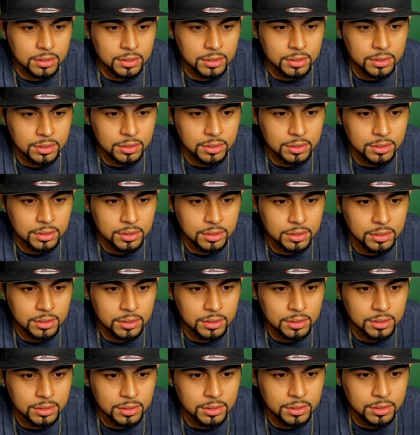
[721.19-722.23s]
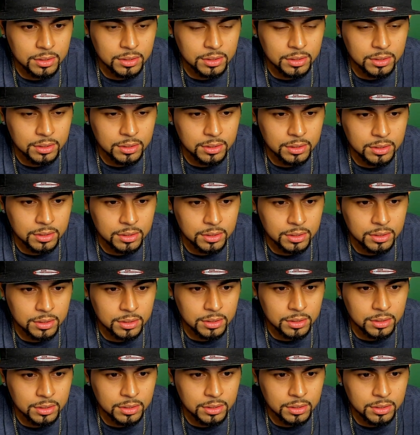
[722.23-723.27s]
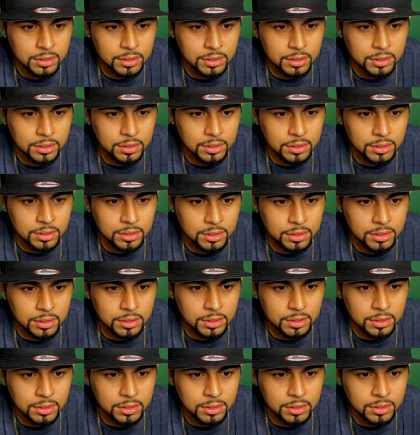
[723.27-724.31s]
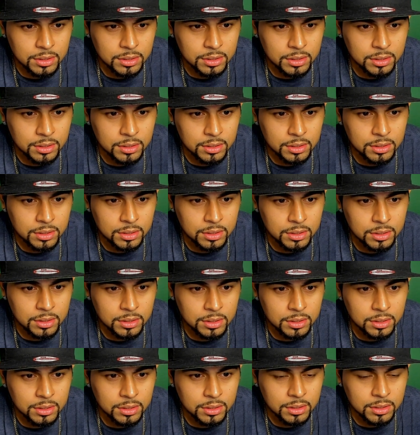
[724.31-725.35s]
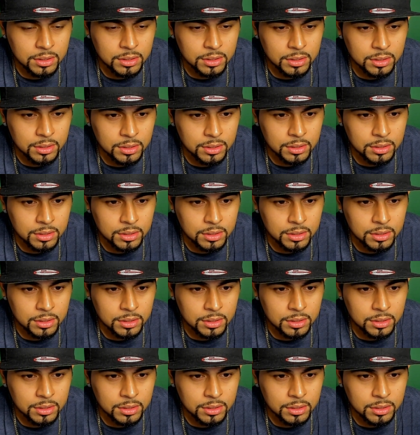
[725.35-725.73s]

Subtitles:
(silent)